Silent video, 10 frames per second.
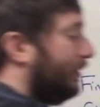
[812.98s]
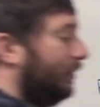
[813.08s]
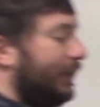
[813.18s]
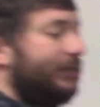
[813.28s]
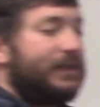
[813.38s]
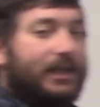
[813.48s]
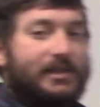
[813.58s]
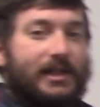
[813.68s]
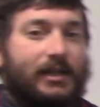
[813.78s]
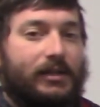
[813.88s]
left-hand
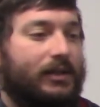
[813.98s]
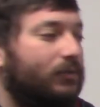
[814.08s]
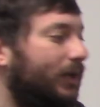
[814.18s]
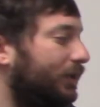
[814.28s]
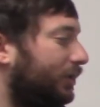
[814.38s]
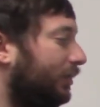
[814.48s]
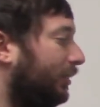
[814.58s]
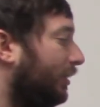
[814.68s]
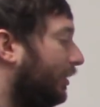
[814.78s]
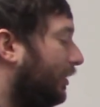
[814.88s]
side of the equation.
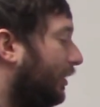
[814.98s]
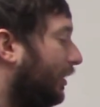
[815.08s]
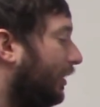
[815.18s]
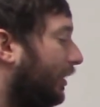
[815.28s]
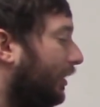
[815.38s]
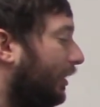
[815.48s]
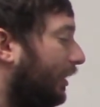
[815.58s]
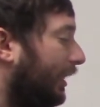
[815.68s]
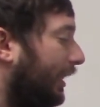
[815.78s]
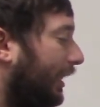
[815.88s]

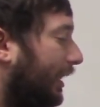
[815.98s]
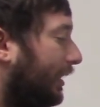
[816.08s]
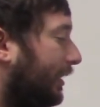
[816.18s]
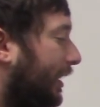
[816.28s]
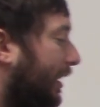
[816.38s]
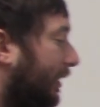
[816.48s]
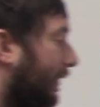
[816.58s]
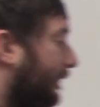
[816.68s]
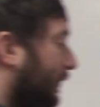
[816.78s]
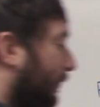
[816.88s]
And
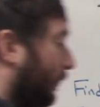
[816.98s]
if you